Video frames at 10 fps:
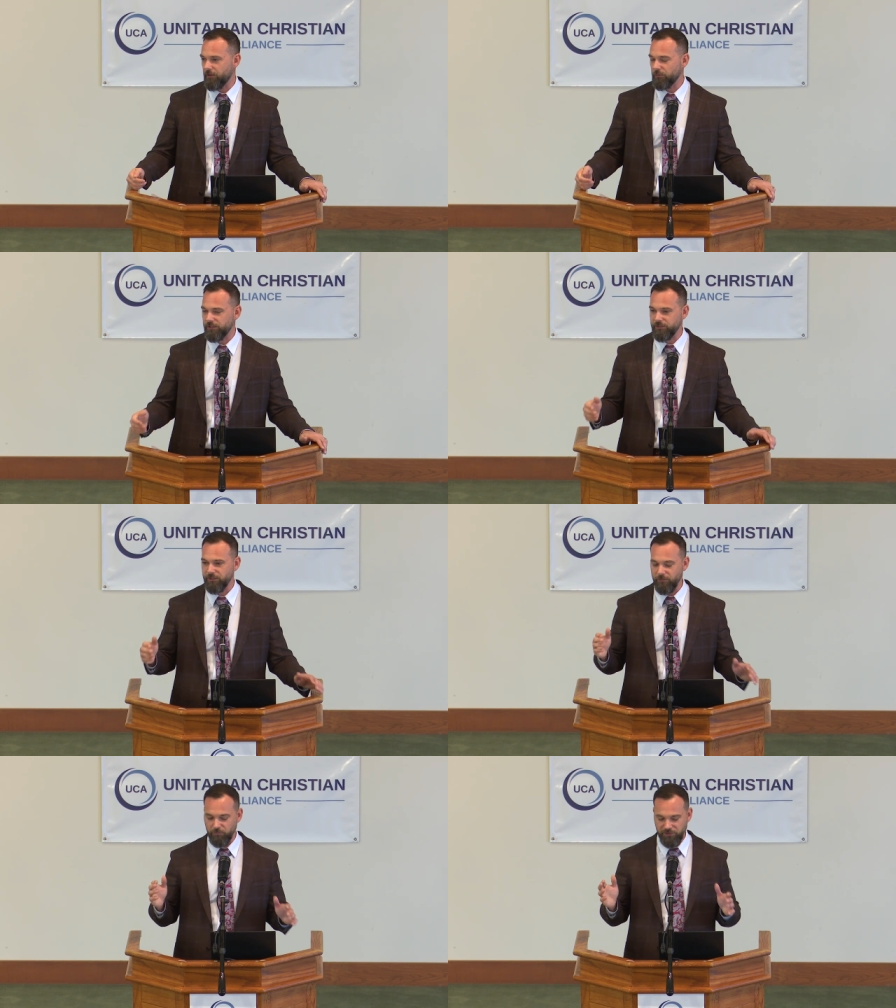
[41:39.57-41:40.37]
There
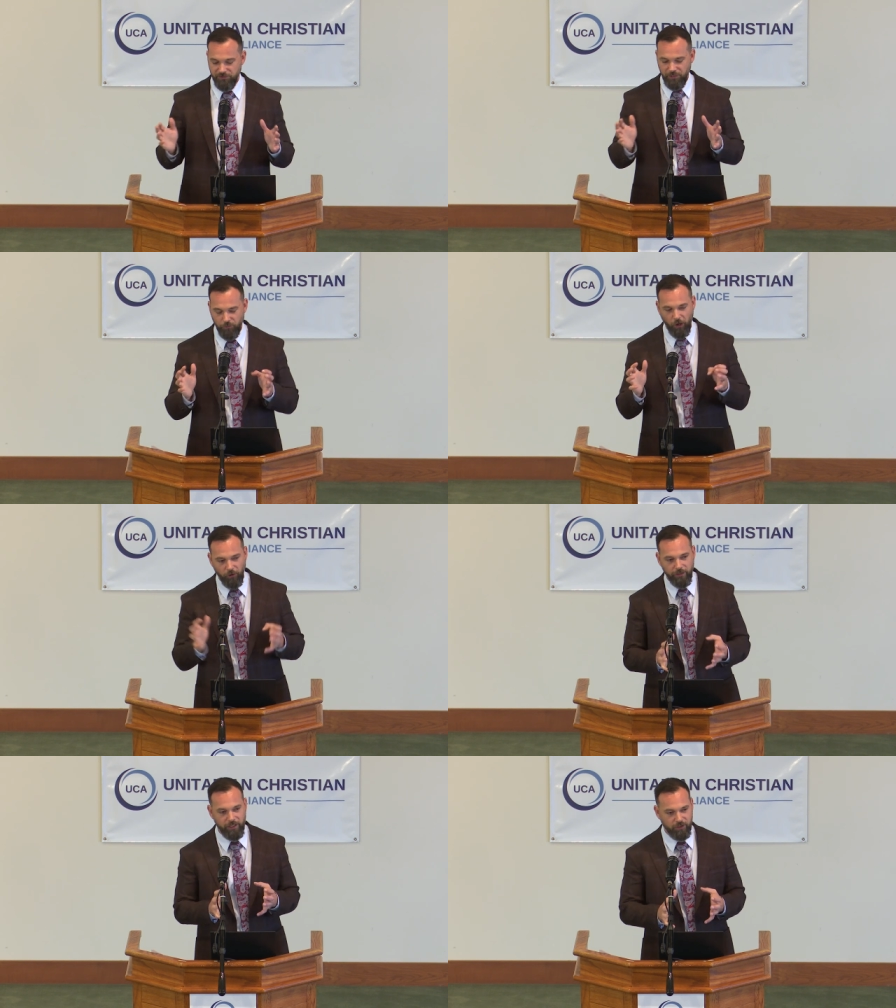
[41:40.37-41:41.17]
was, since they were
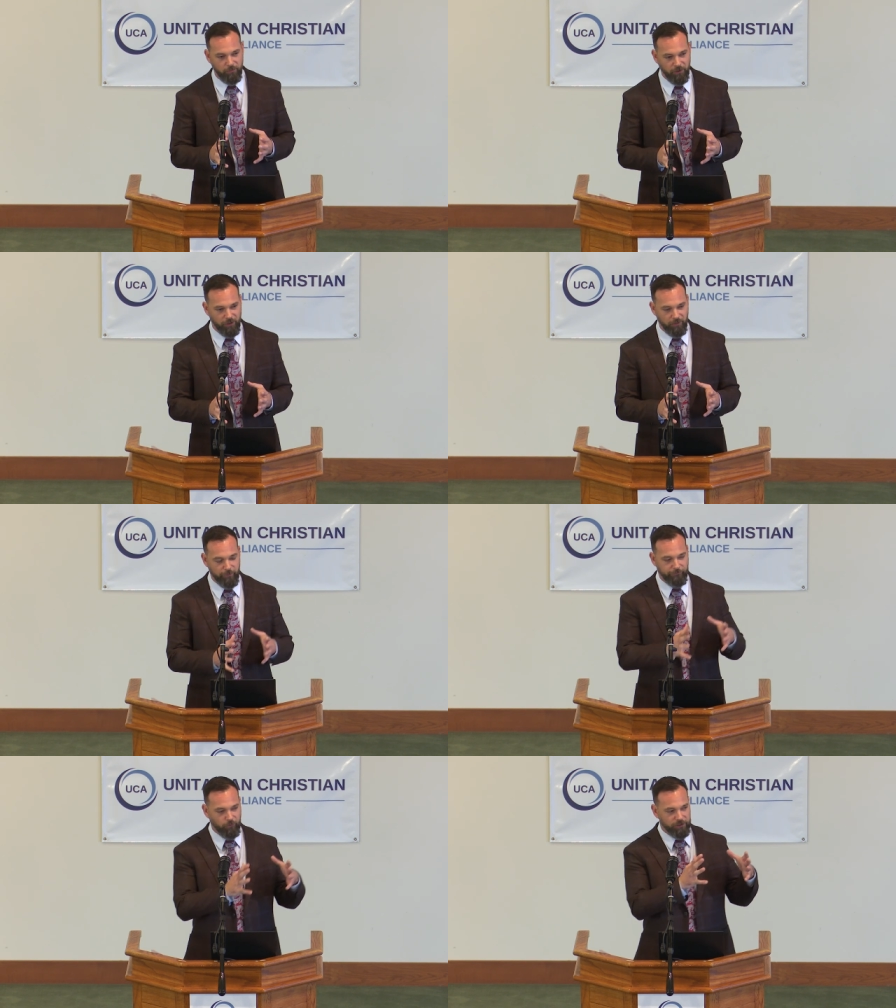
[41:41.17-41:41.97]
already a community
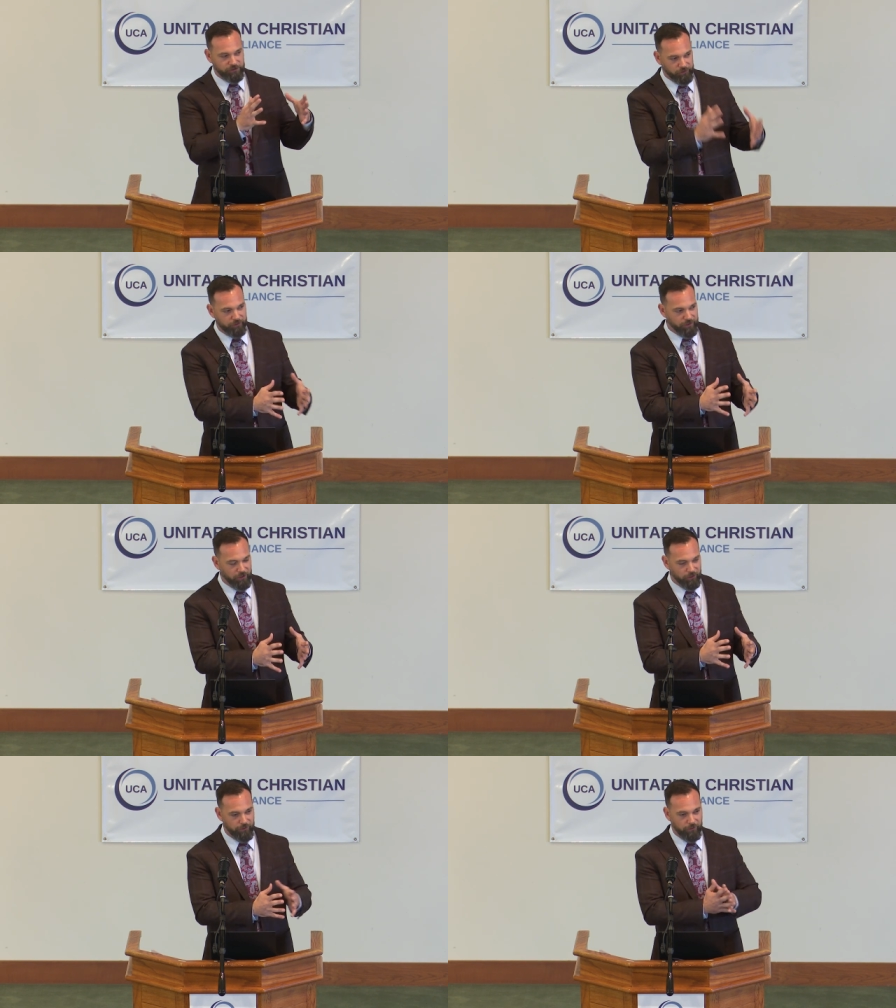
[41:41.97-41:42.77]
before a certain
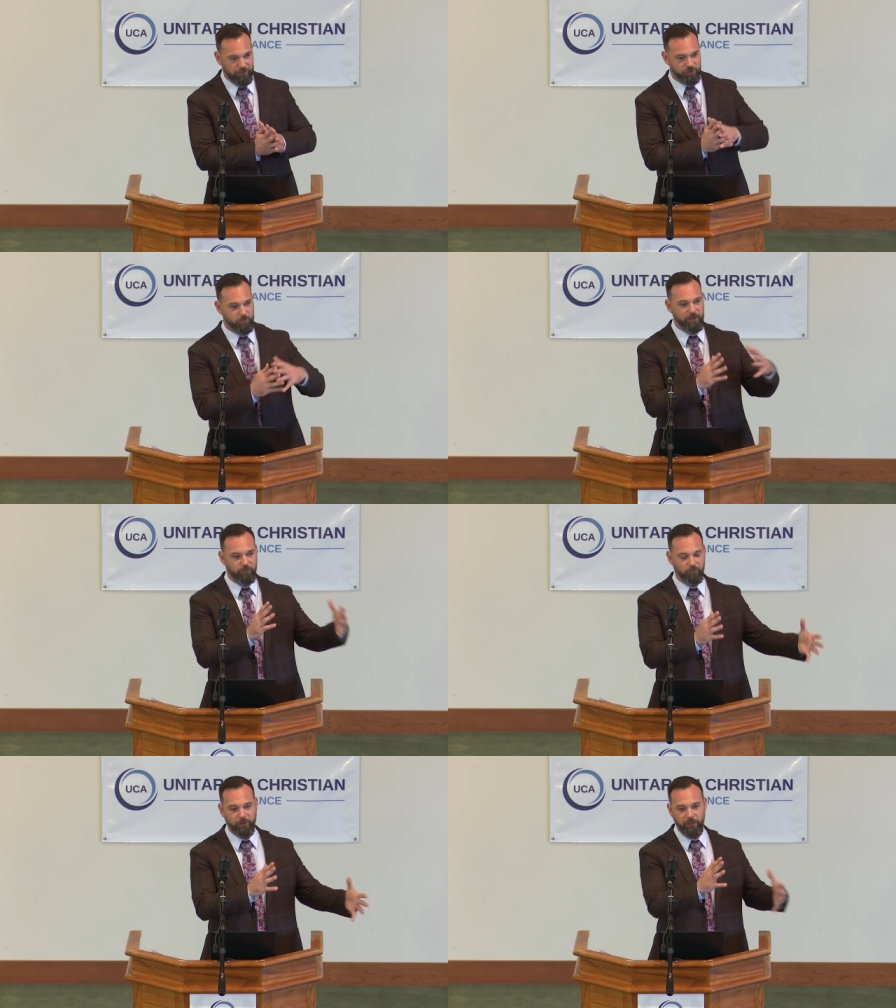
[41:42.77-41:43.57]
year and there had just been
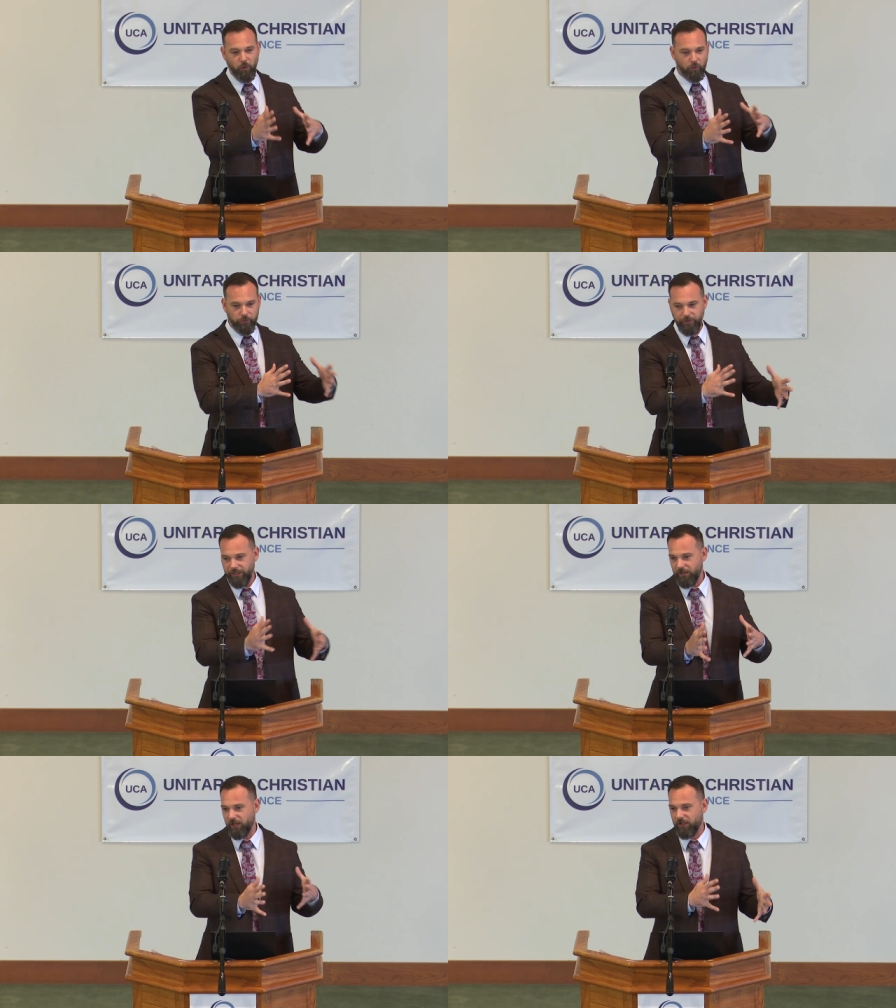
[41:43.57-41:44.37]
a
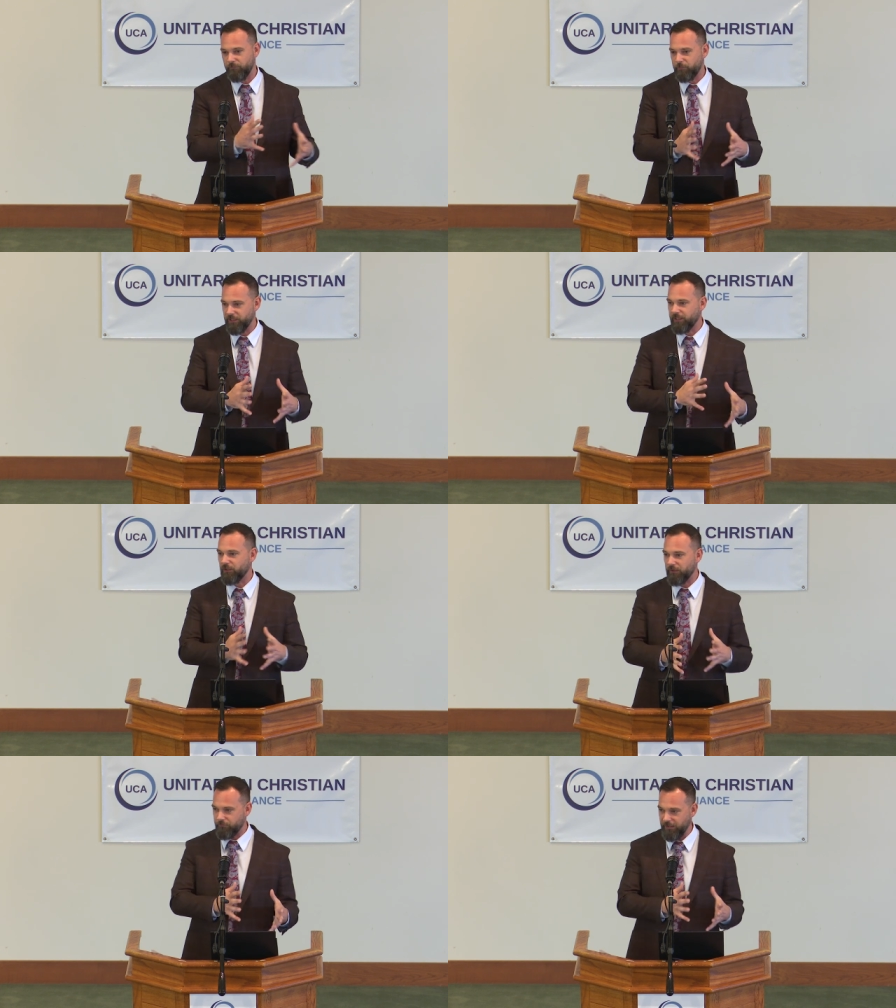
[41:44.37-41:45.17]
reordering of
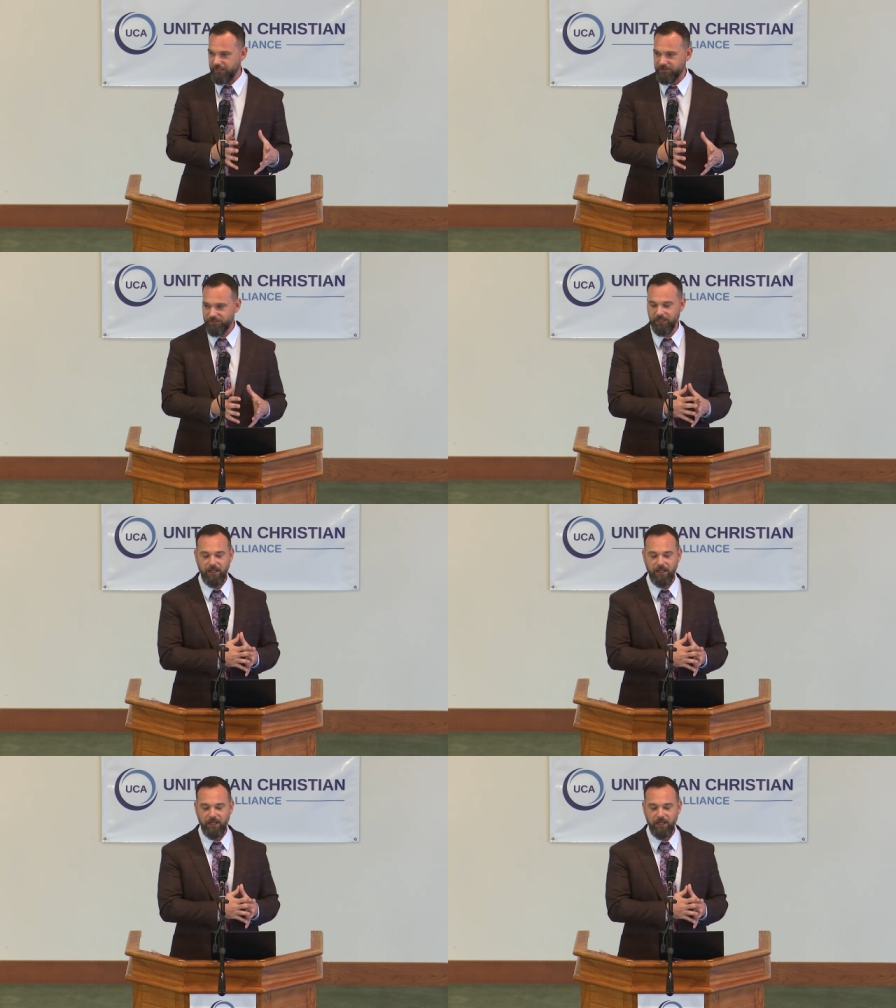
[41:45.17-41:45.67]
political events